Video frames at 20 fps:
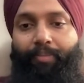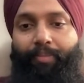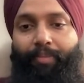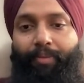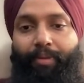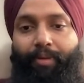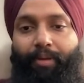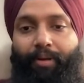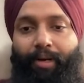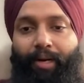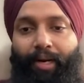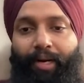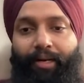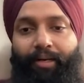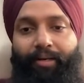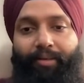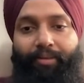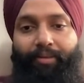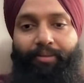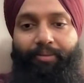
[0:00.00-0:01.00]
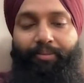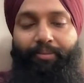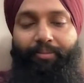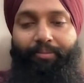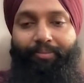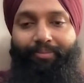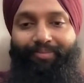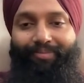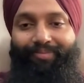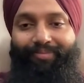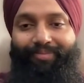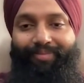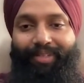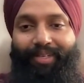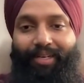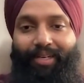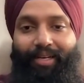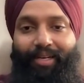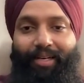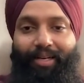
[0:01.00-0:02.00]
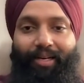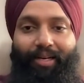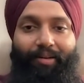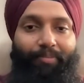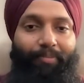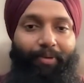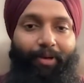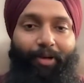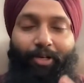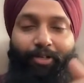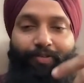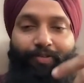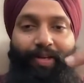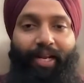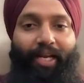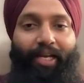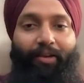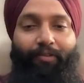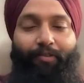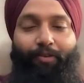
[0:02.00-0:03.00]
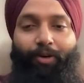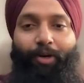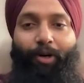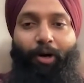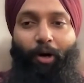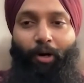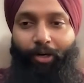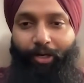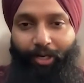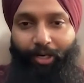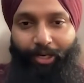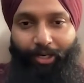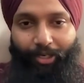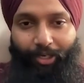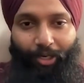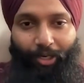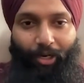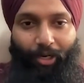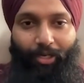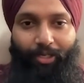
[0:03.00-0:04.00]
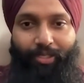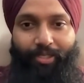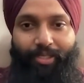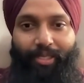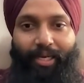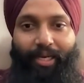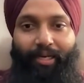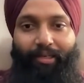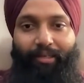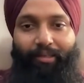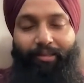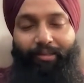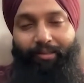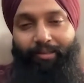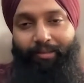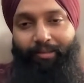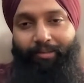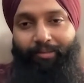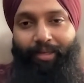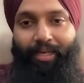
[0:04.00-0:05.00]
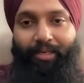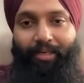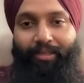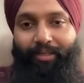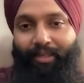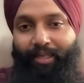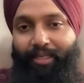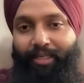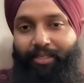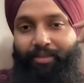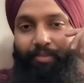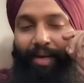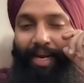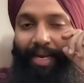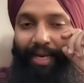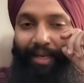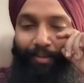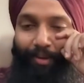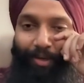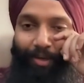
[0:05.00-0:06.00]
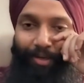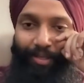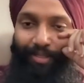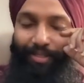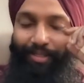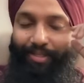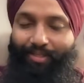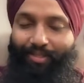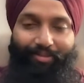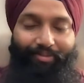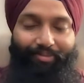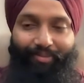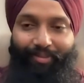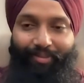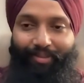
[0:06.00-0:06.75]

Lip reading: Right? Because when I give you an alternate cause that, oh, well, he's smiling because